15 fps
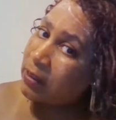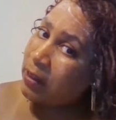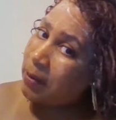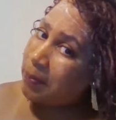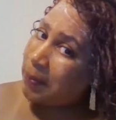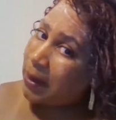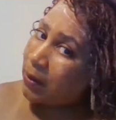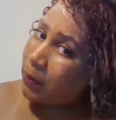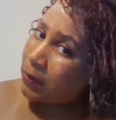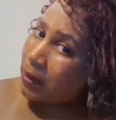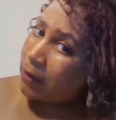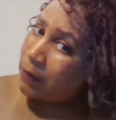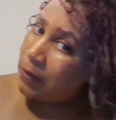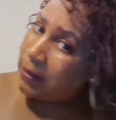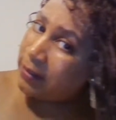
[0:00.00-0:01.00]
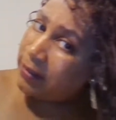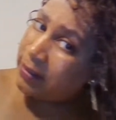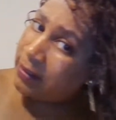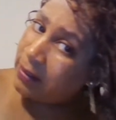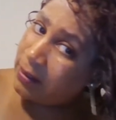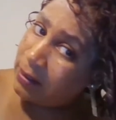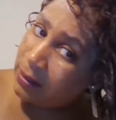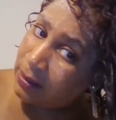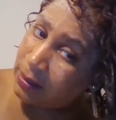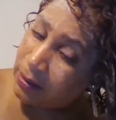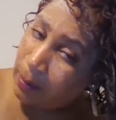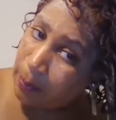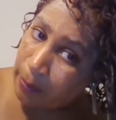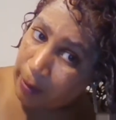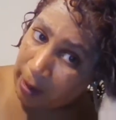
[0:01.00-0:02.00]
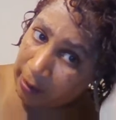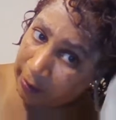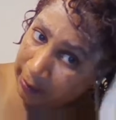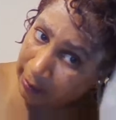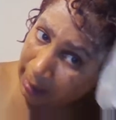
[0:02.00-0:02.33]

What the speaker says: come back when I rinse the product